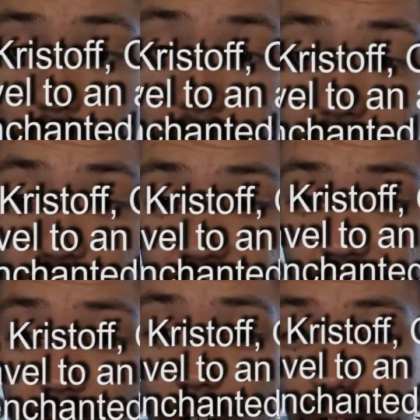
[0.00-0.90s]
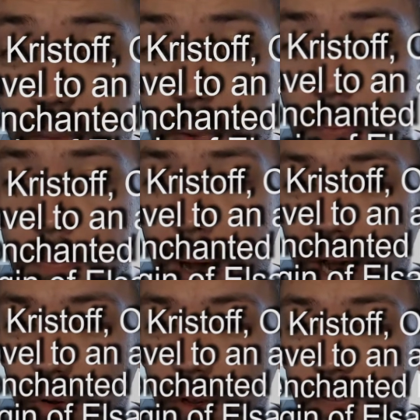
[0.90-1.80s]
ancient
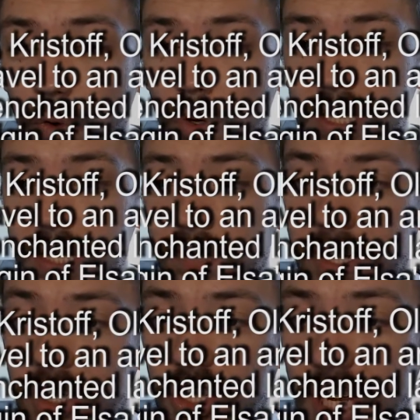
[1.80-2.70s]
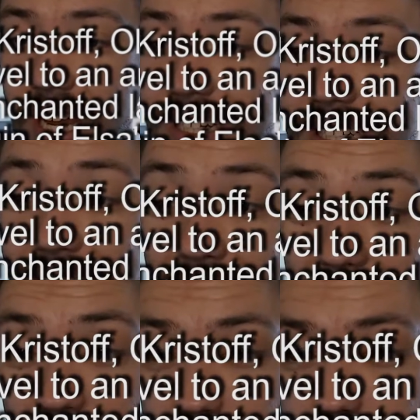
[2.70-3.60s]
autumn-bound forest of enchanted
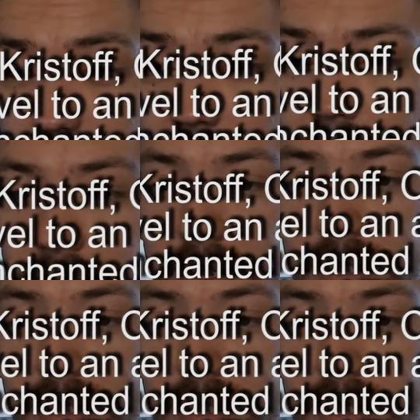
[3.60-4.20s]
land. They set